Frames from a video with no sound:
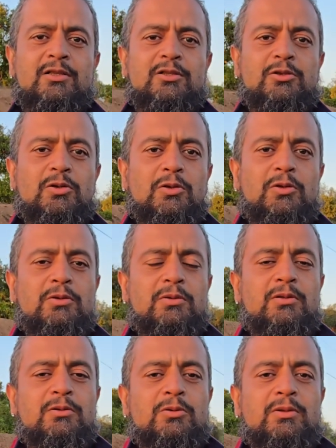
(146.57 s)
So
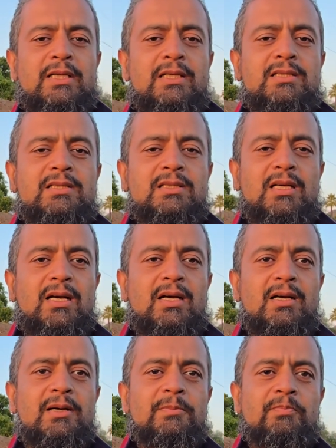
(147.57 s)
to this
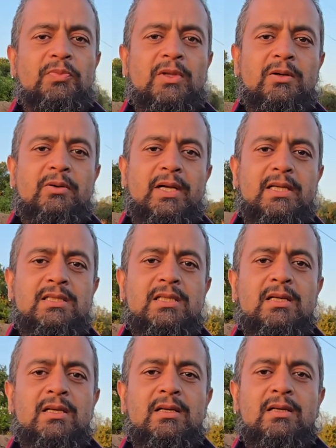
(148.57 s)
great
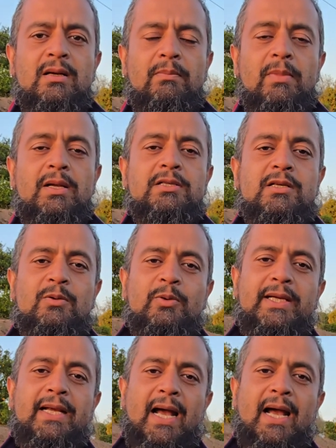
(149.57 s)
mentor
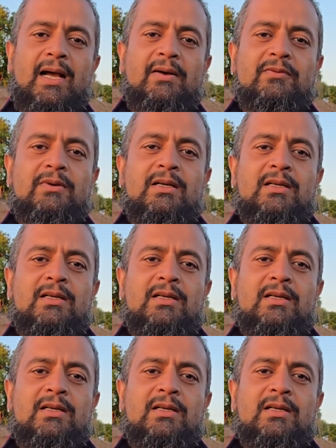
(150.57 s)
we have,